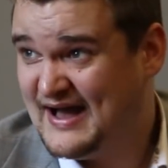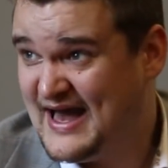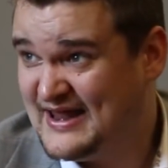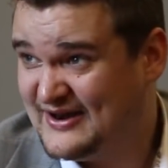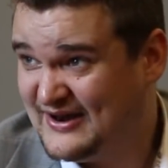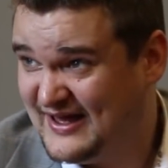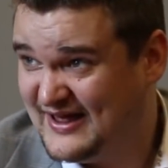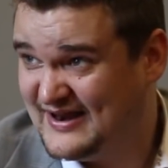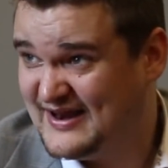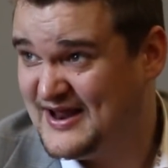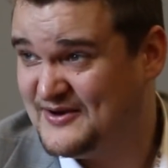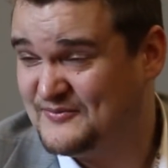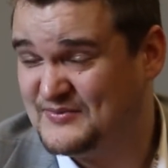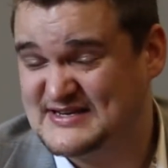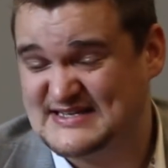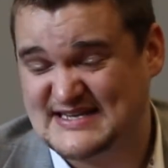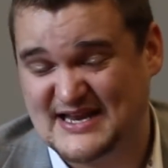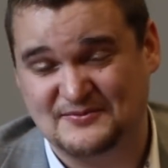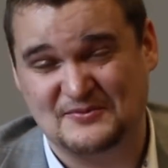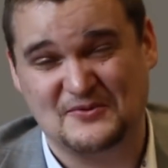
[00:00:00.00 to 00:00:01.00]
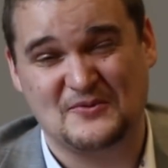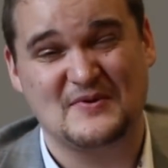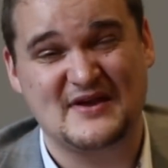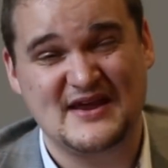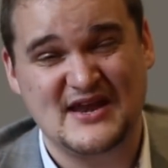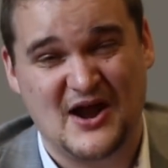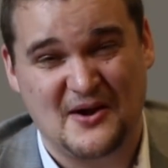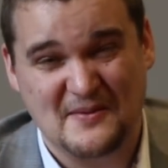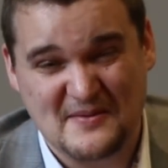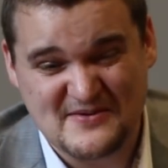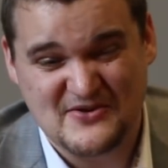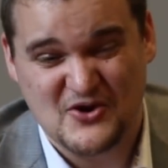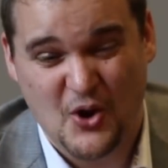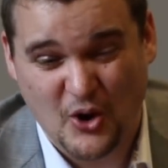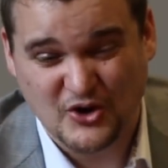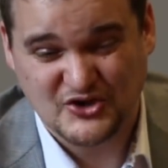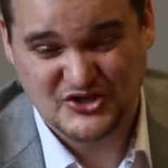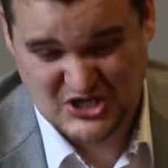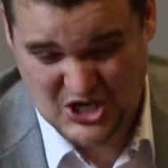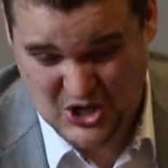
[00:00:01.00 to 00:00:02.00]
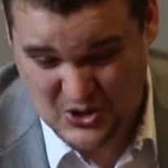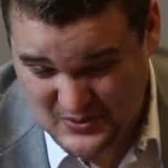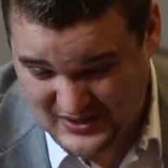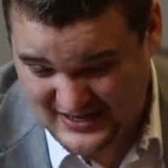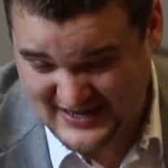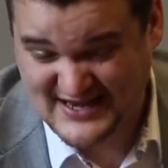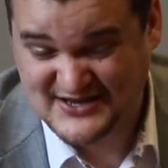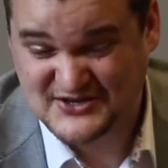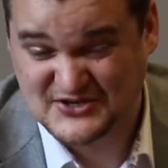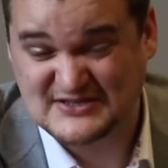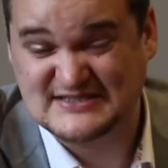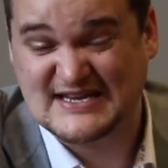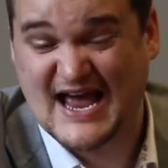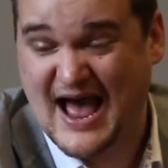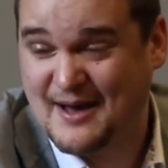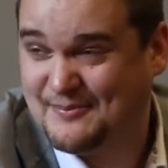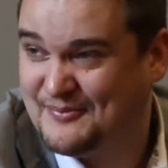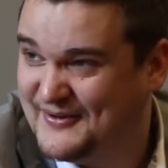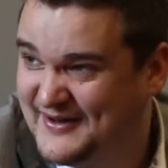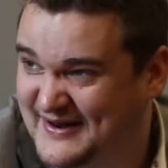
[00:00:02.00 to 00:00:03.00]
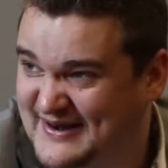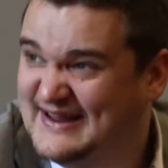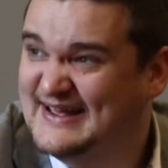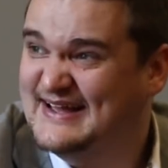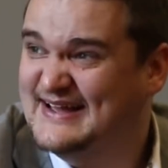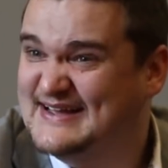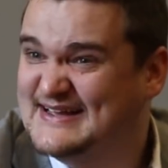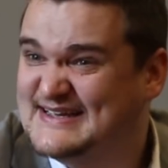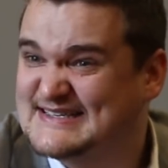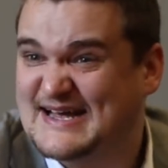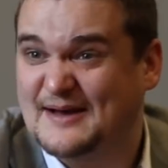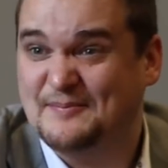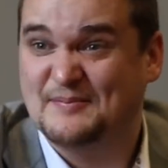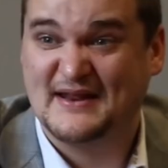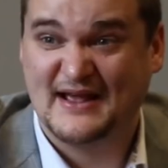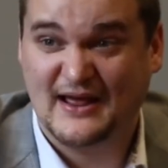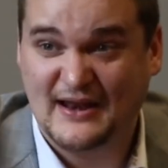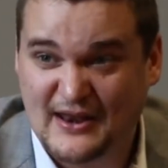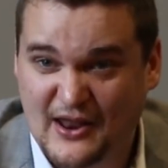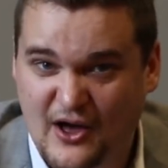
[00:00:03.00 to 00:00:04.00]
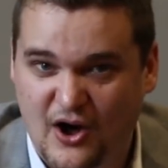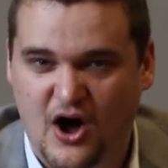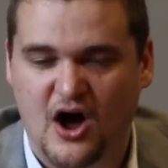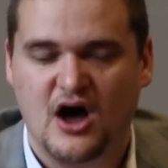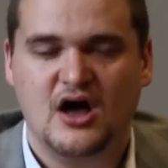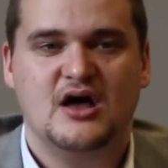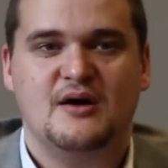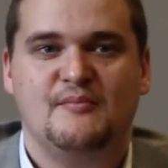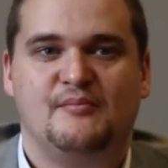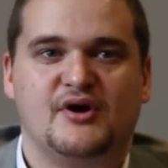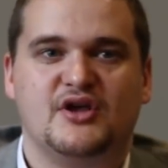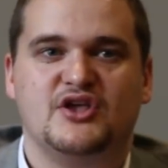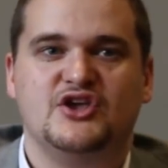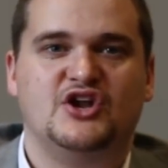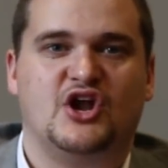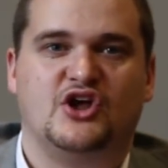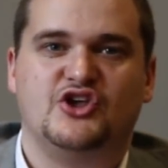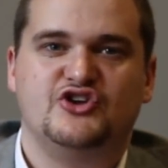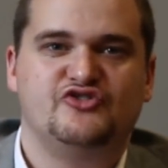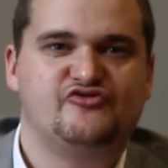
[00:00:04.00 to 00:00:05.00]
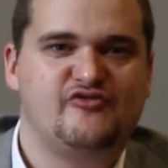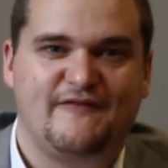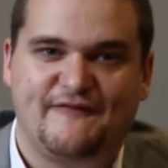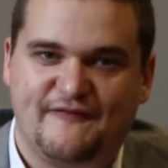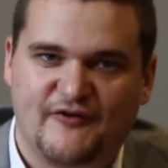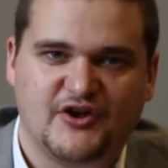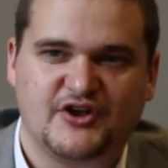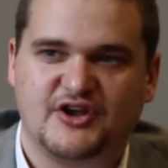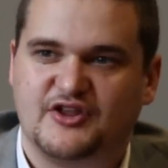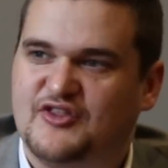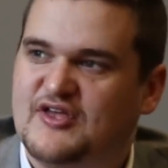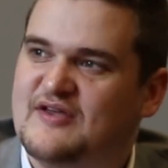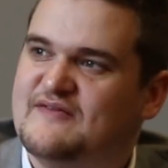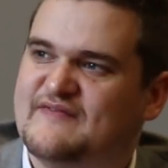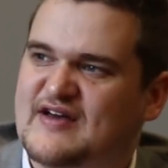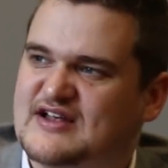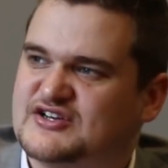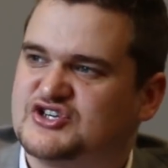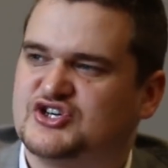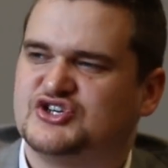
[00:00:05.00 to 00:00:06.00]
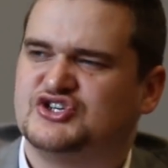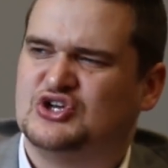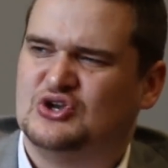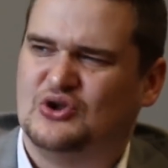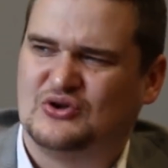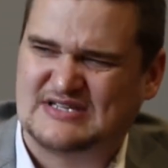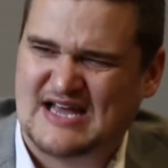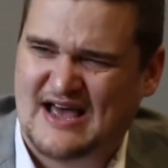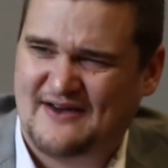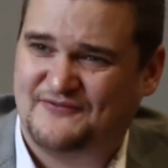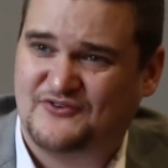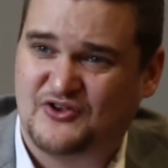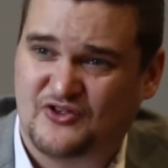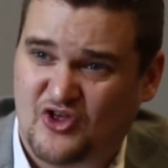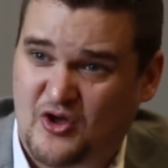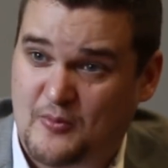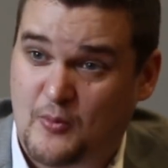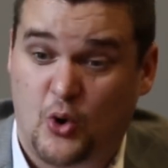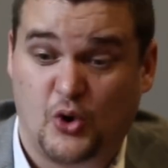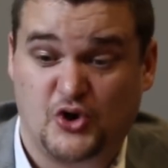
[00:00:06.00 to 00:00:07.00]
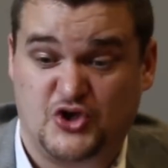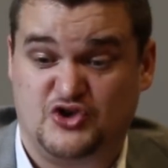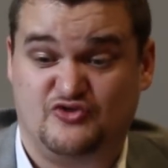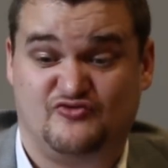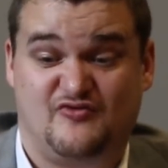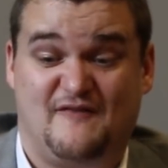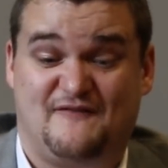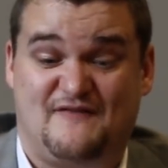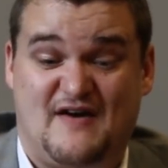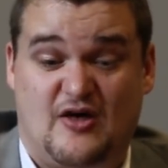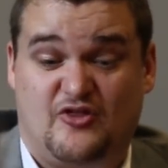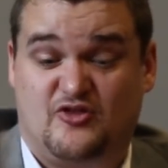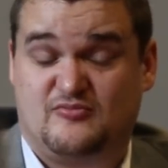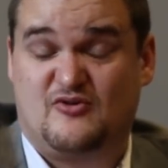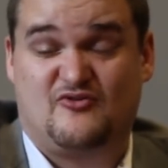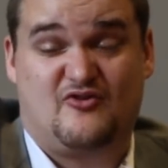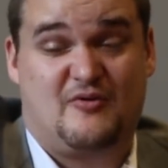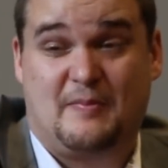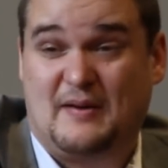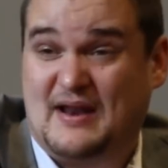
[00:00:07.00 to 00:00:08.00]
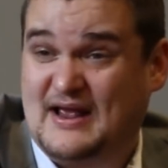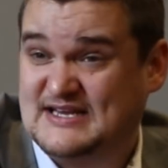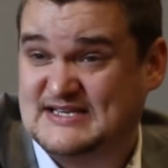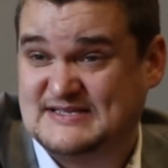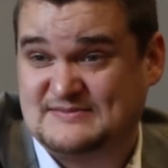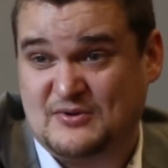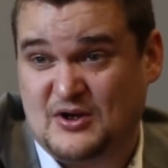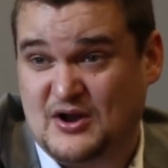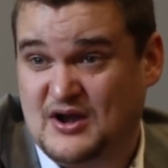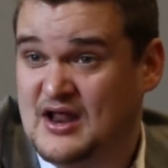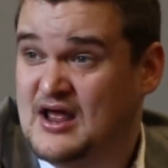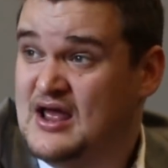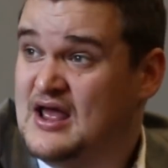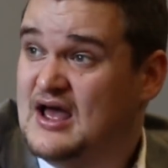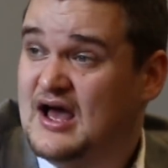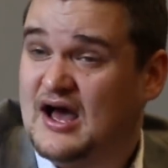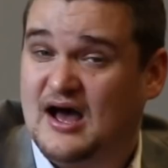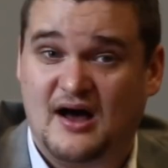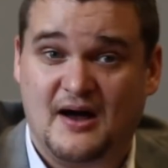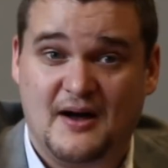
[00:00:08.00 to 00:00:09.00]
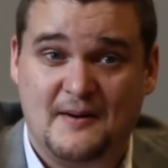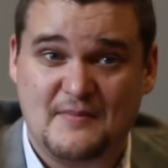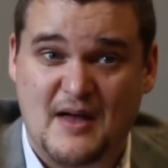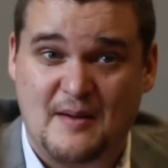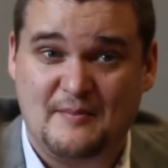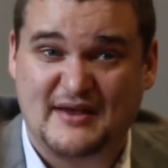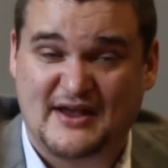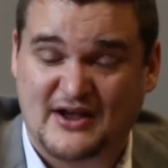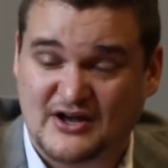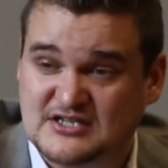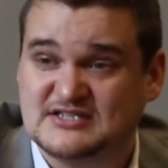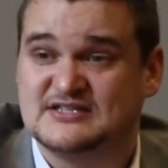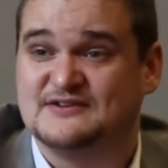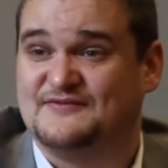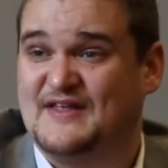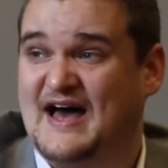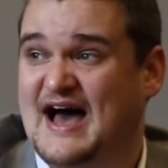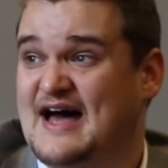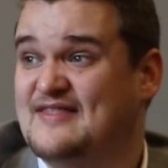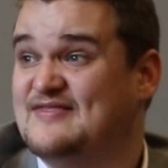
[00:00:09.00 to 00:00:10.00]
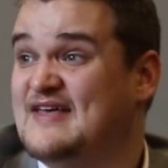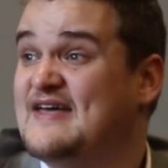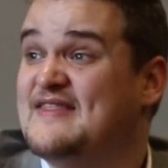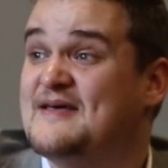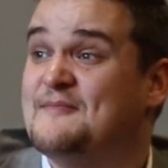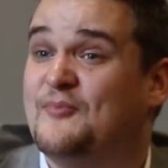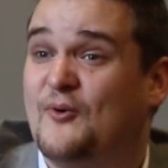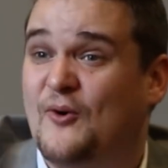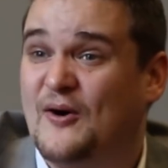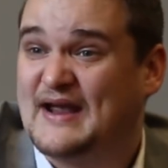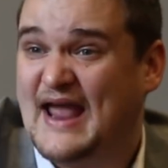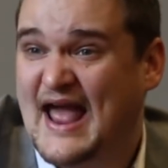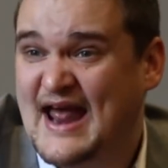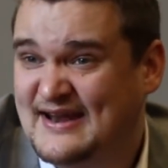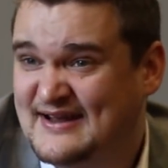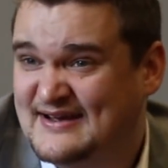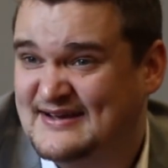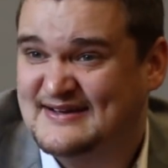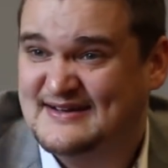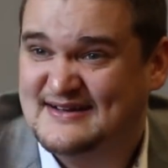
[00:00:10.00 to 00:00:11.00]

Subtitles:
And we said, well, you know, not totally. It does happen. Yeah. It's happening a lot. But, you know, you refunded the investors, you looked after them, or you found them a replacement. Yeah. And because of that, they then bought again.